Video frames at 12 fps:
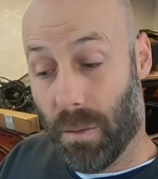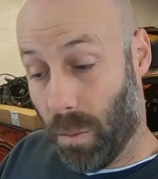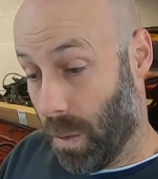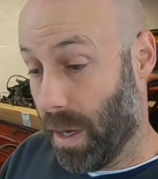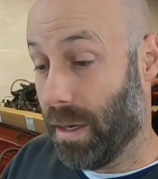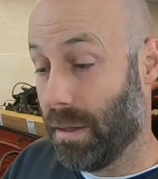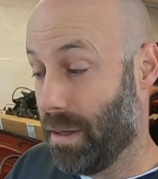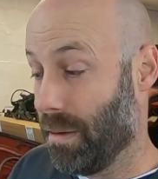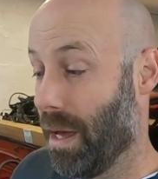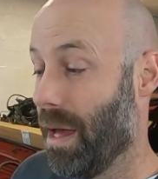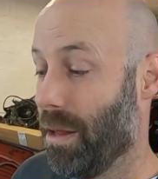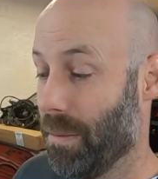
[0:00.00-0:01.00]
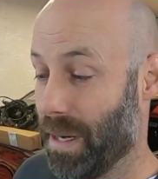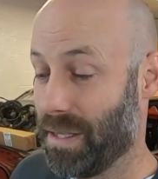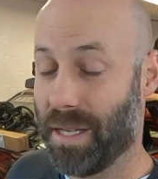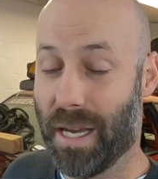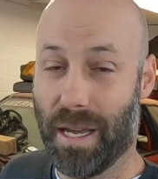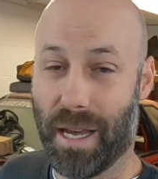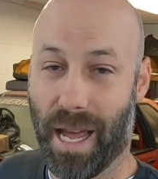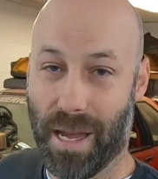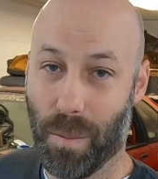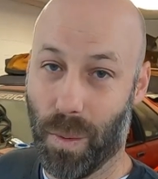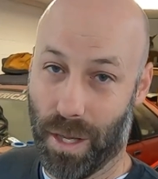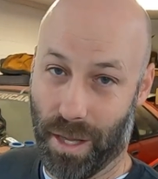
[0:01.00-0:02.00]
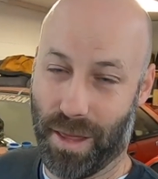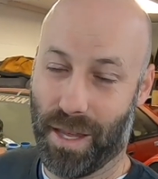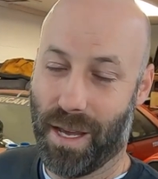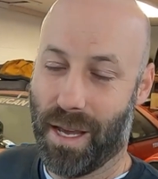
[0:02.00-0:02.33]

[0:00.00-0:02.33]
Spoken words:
what the Mustang came with.